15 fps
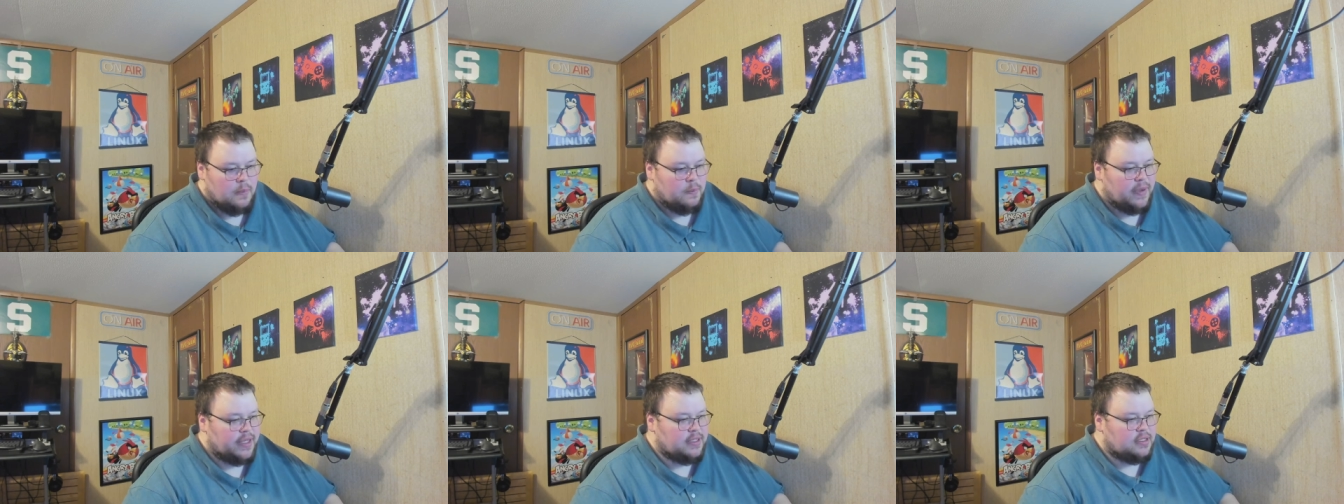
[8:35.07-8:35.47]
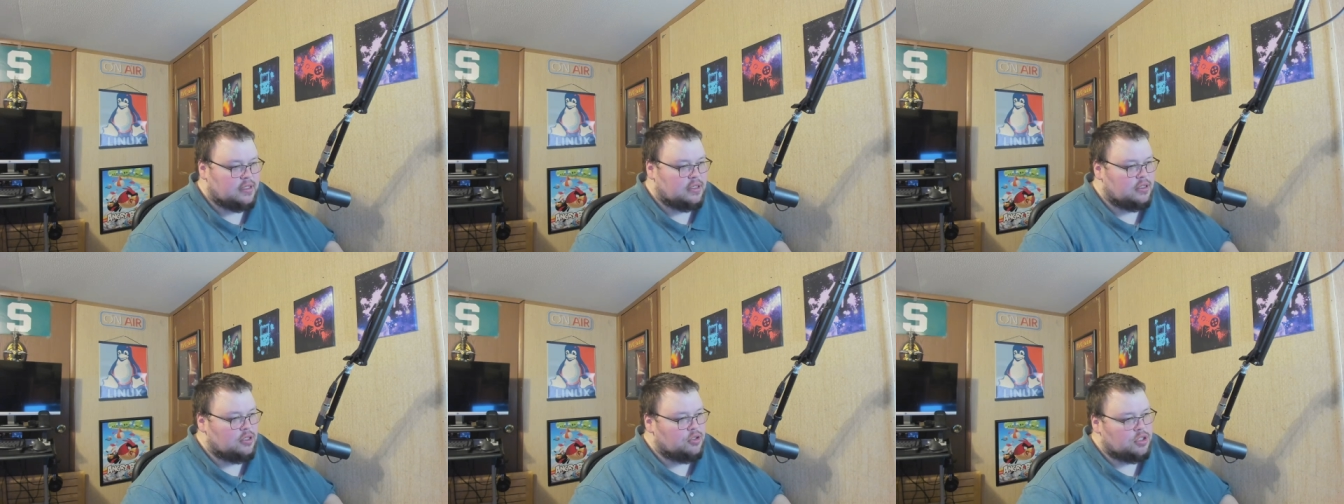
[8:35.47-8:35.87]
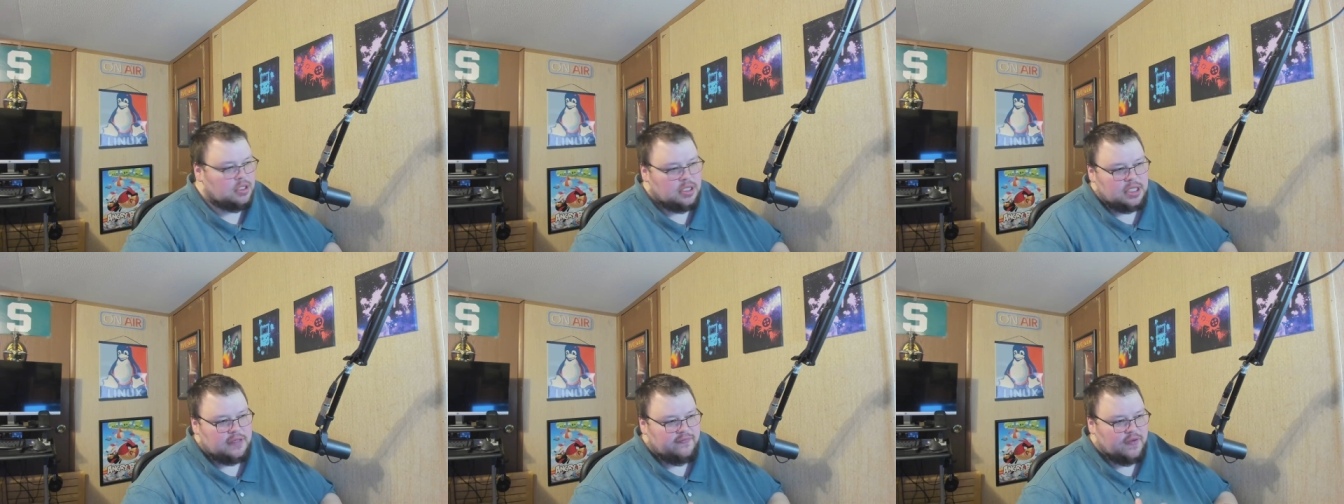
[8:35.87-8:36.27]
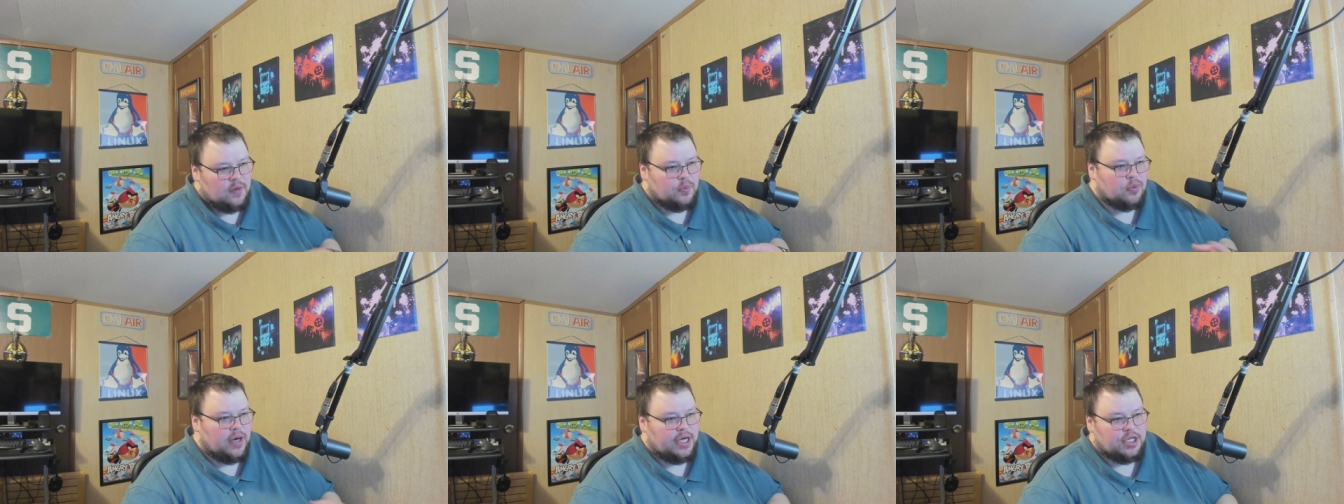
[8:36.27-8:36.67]
But you shouldn't feel
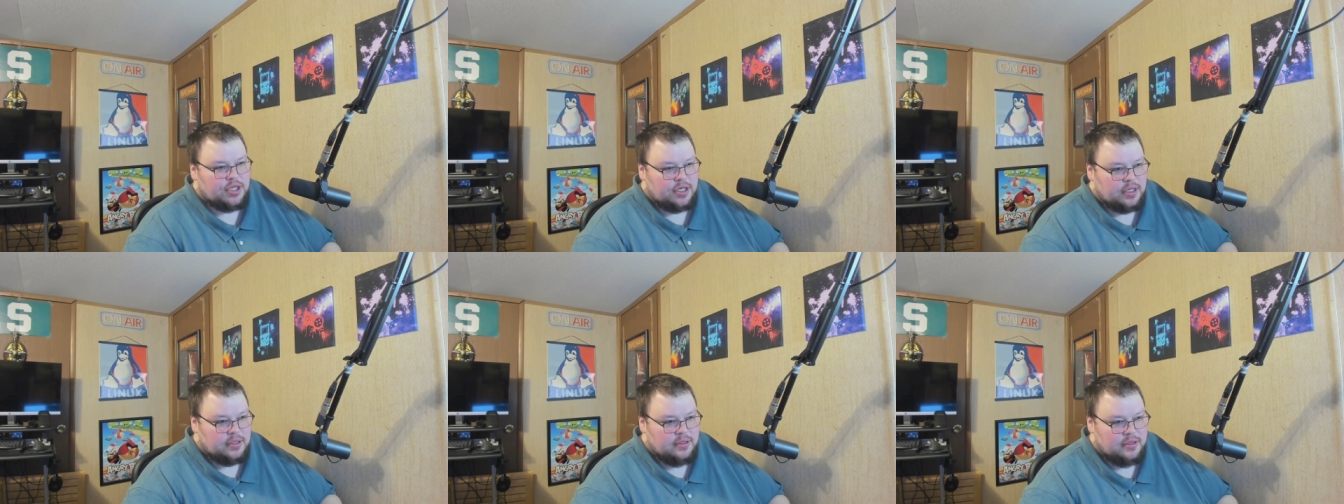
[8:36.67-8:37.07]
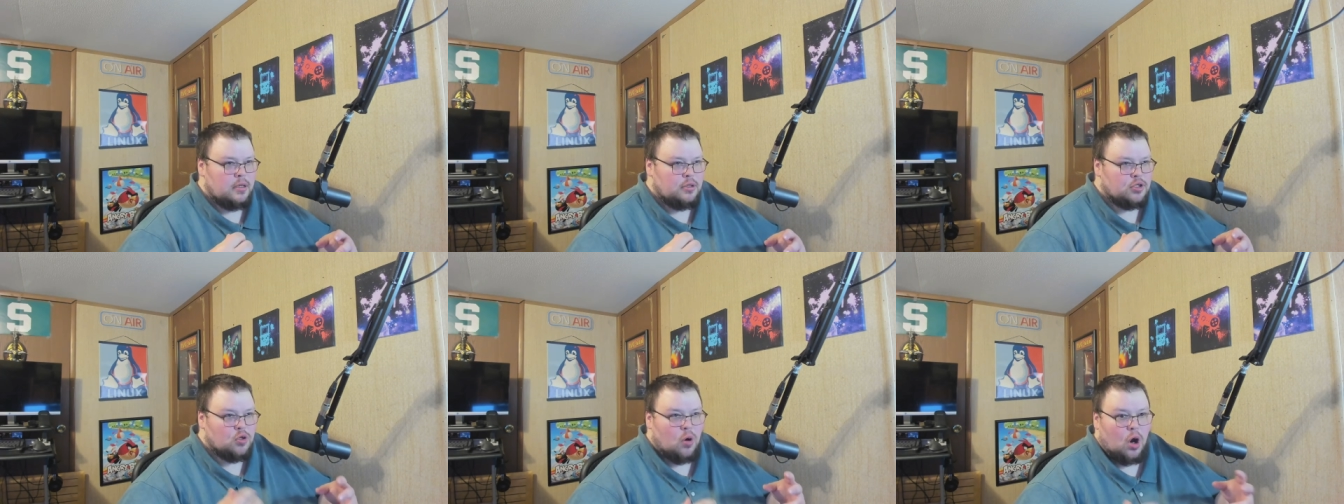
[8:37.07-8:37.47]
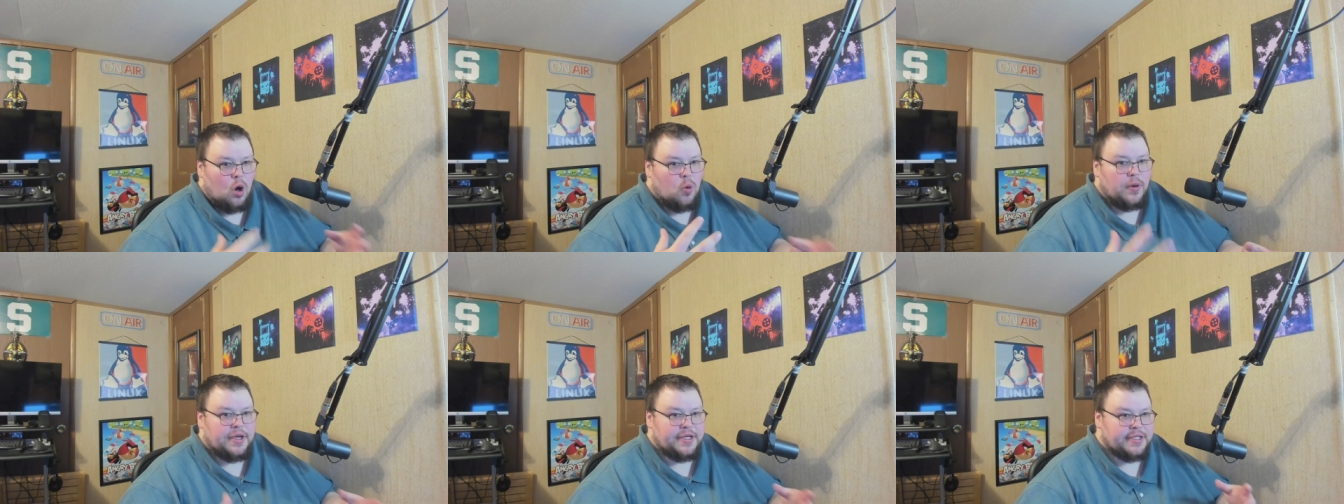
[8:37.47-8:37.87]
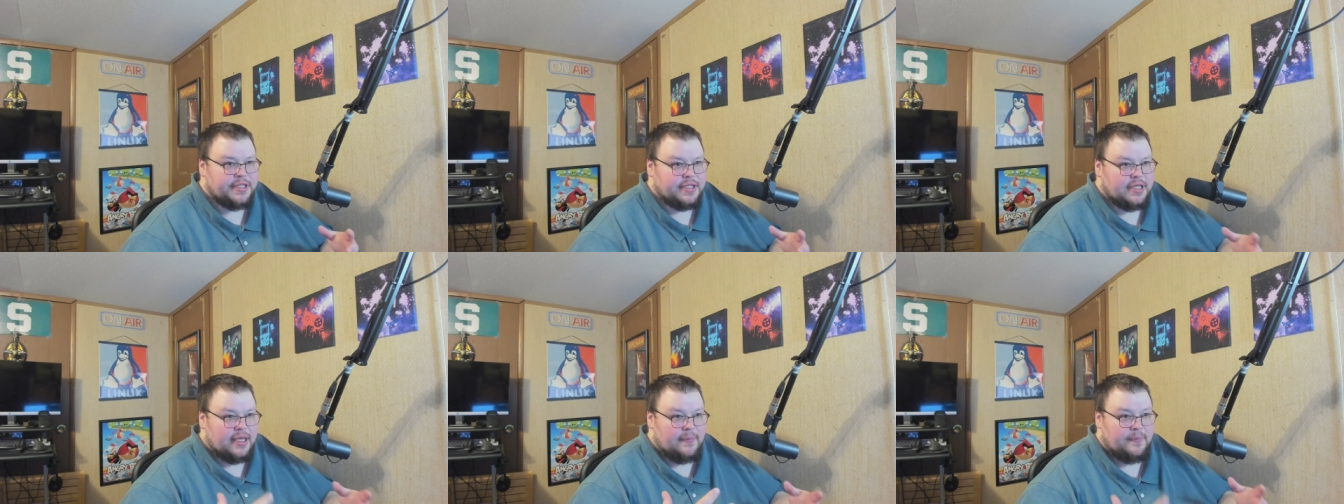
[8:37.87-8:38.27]
pressure to
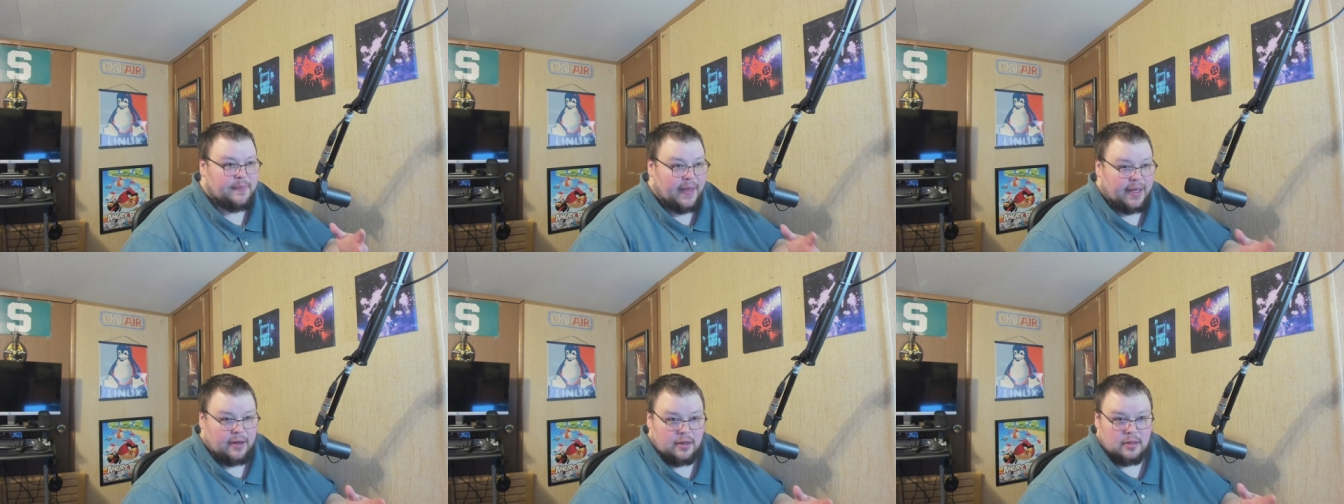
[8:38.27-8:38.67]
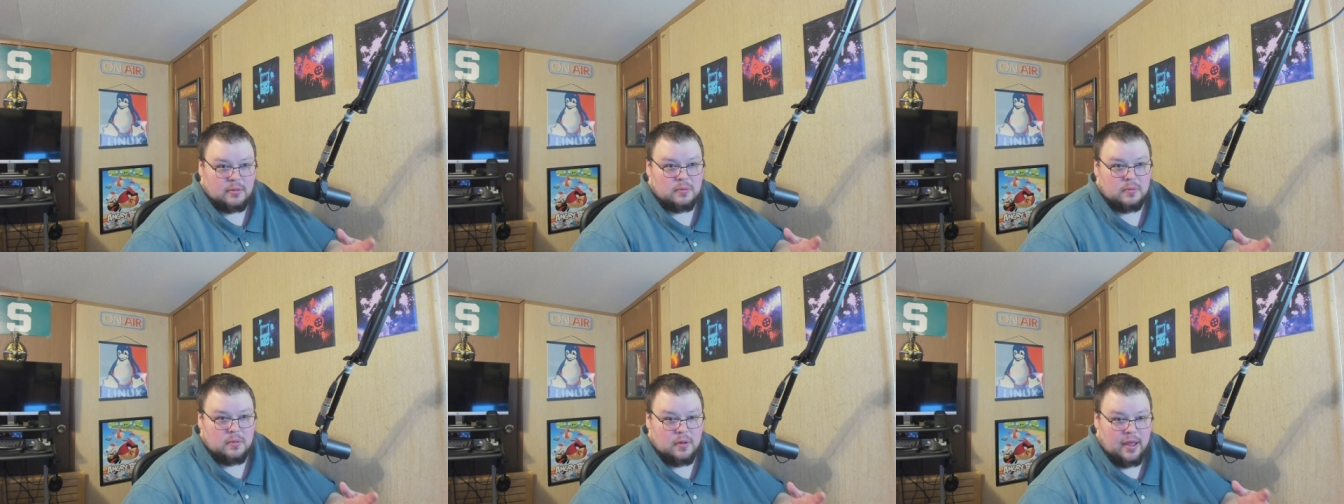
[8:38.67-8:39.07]
always get better